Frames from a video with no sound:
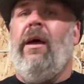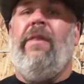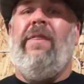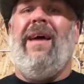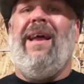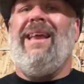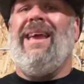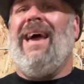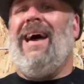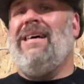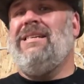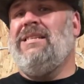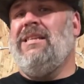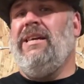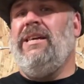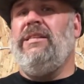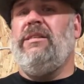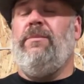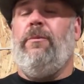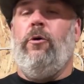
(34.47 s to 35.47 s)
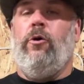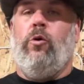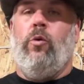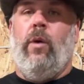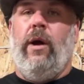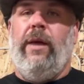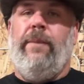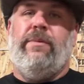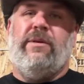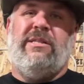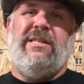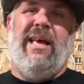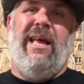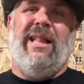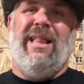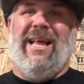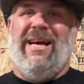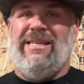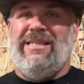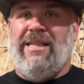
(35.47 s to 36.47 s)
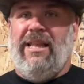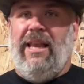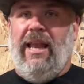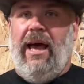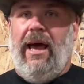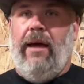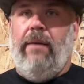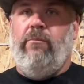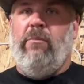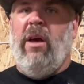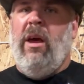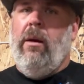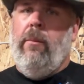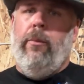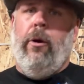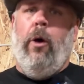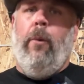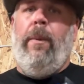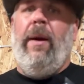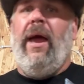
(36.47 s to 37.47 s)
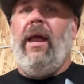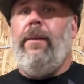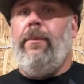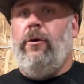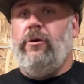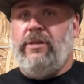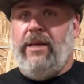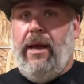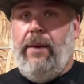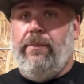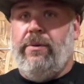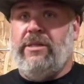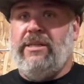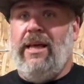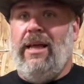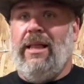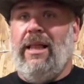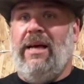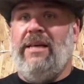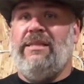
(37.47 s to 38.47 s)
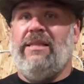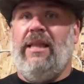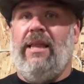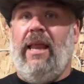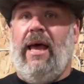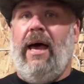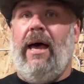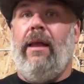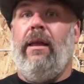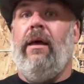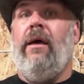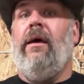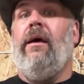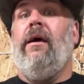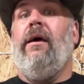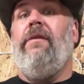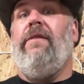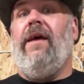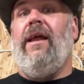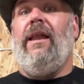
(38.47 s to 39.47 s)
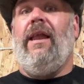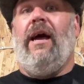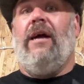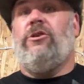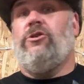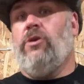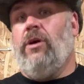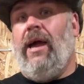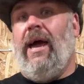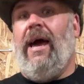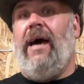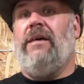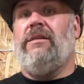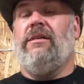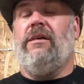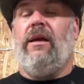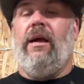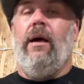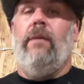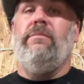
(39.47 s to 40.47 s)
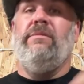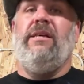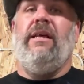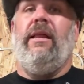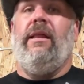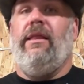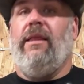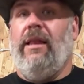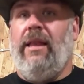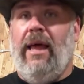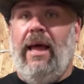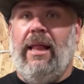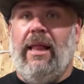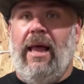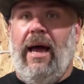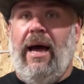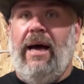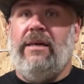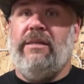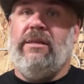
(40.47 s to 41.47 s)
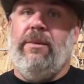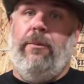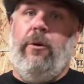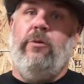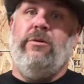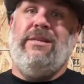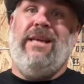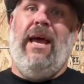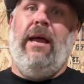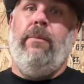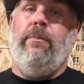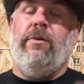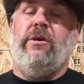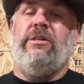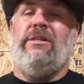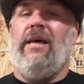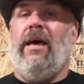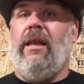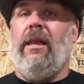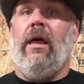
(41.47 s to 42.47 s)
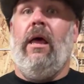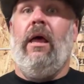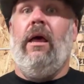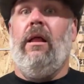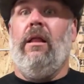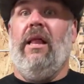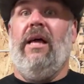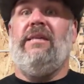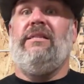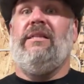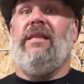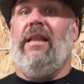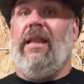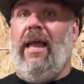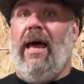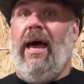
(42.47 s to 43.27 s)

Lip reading: Then gasoline's about 20% less than that, propane about 10% less than that, then natural gas comes in at the dead last about 10% less than